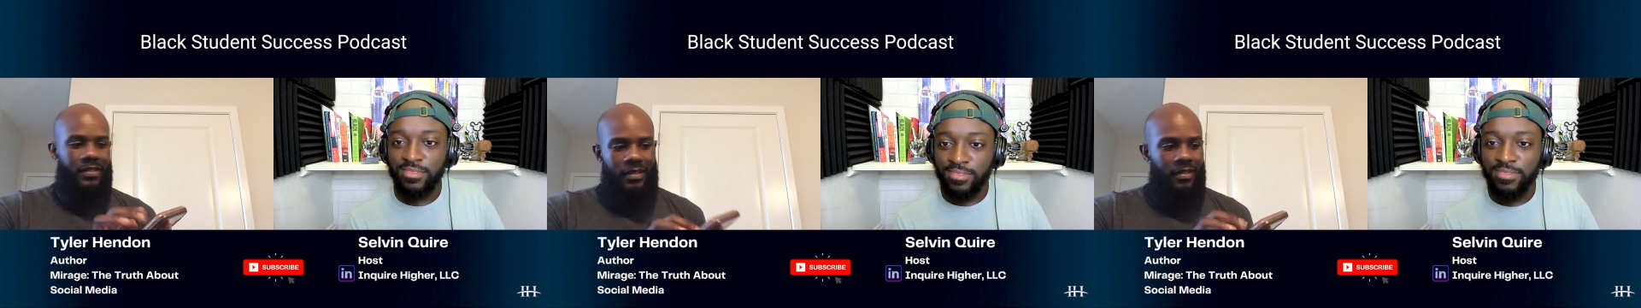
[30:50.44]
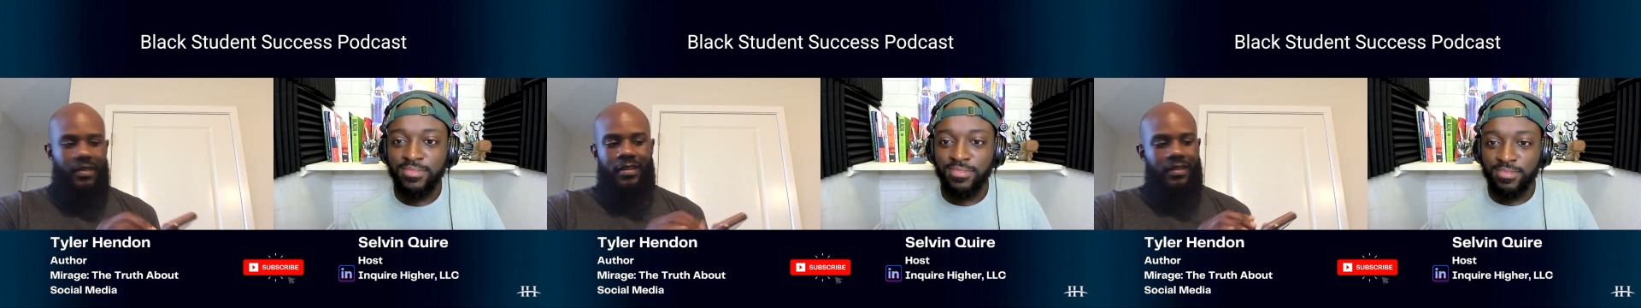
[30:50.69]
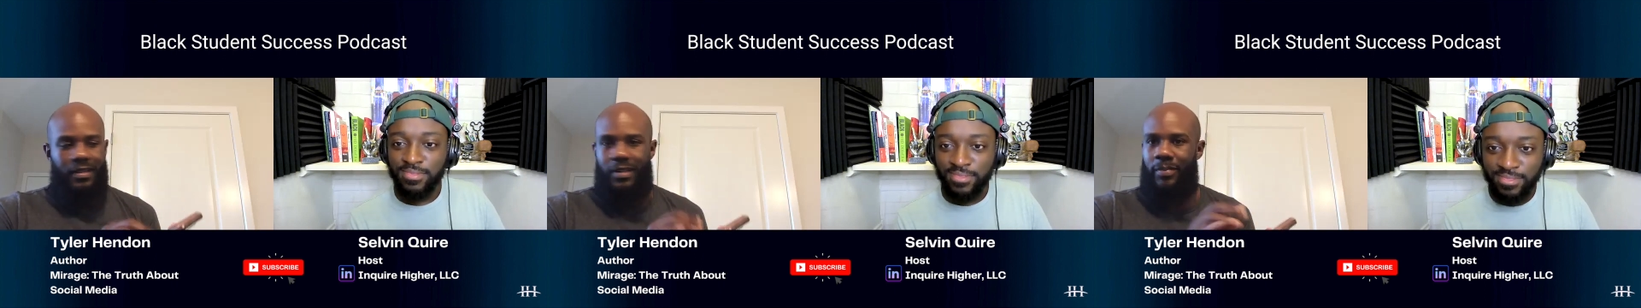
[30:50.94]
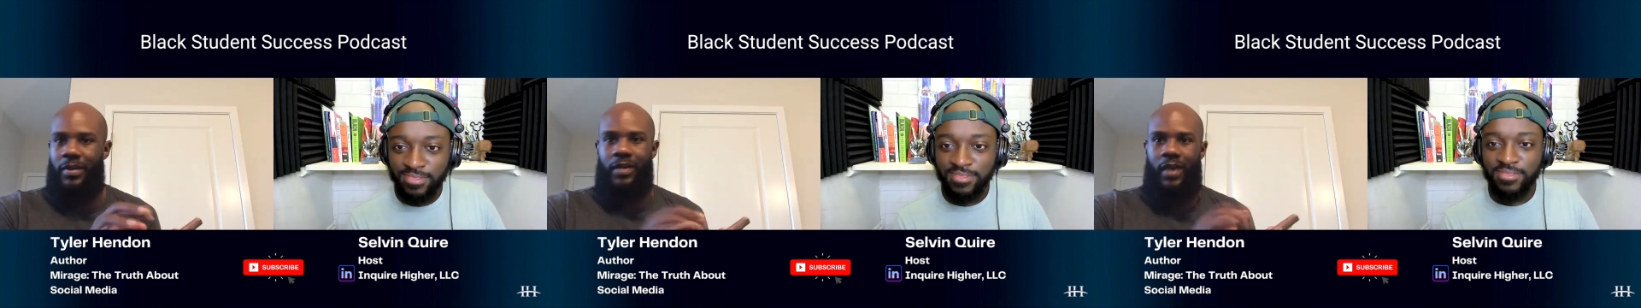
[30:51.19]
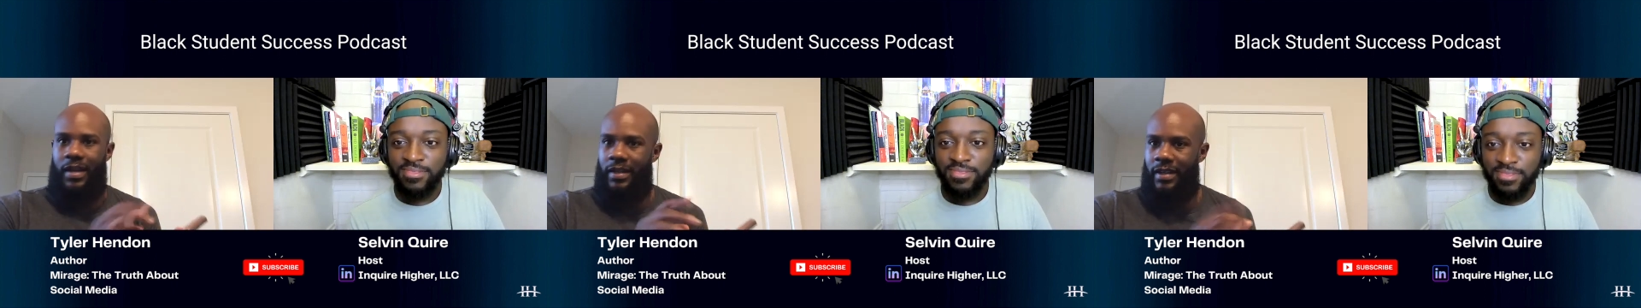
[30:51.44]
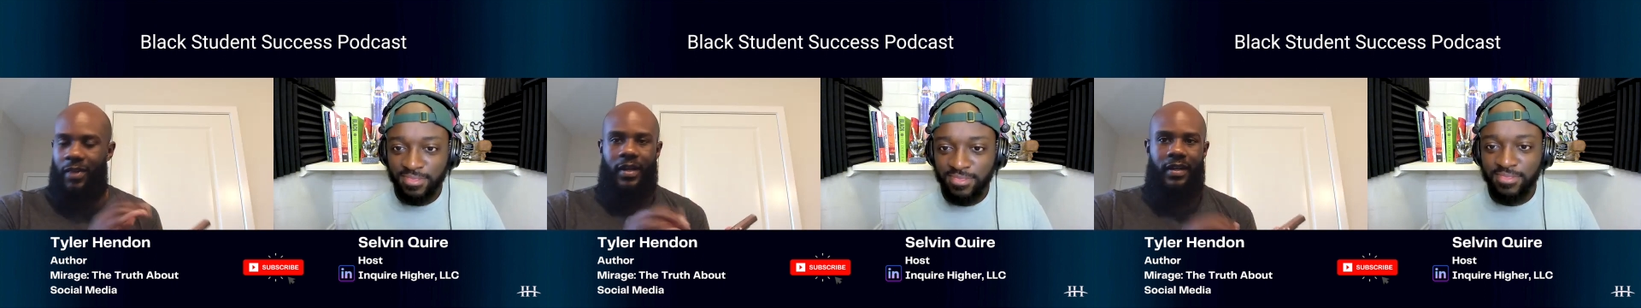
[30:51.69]
Speaker 1: I'm gonna write it
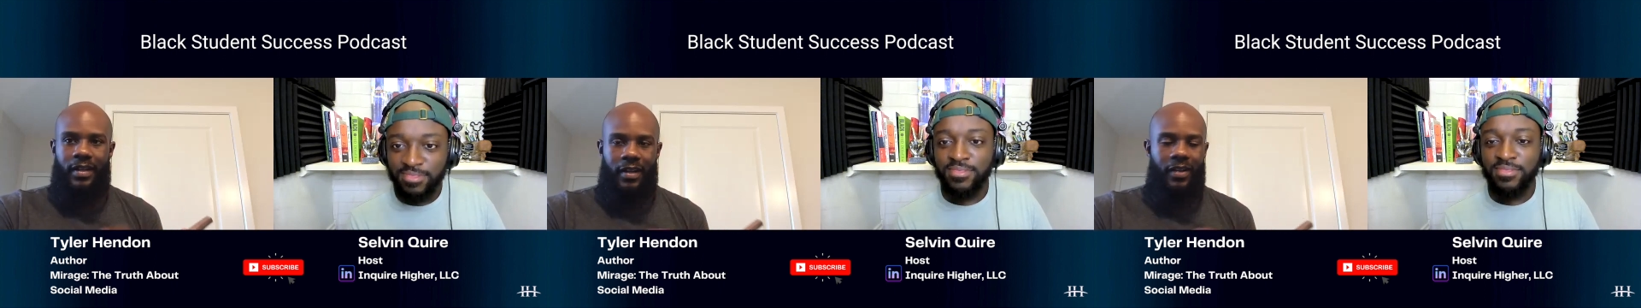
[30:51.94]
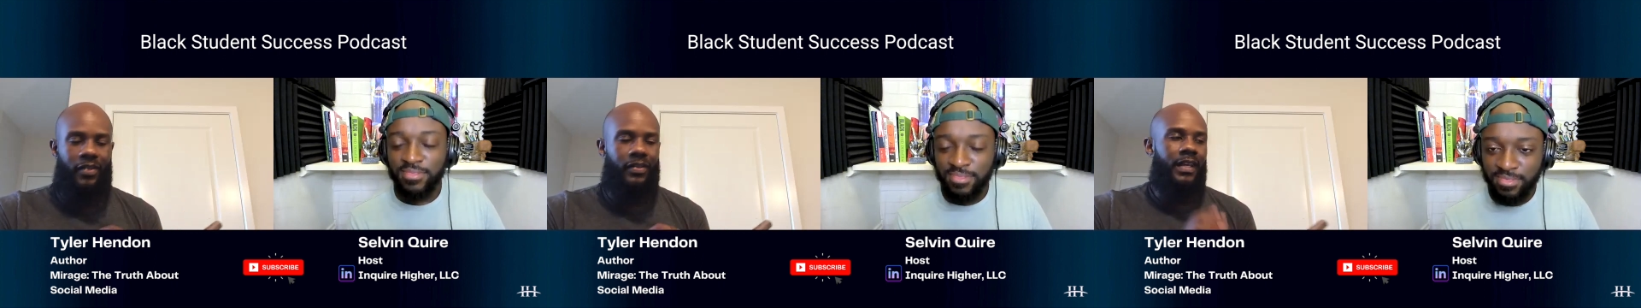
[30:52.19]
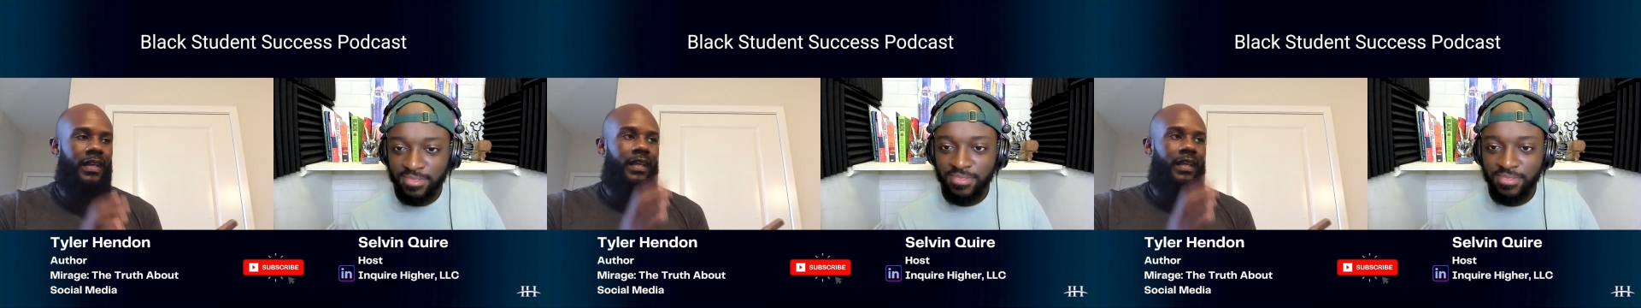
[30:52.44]
down, write it down,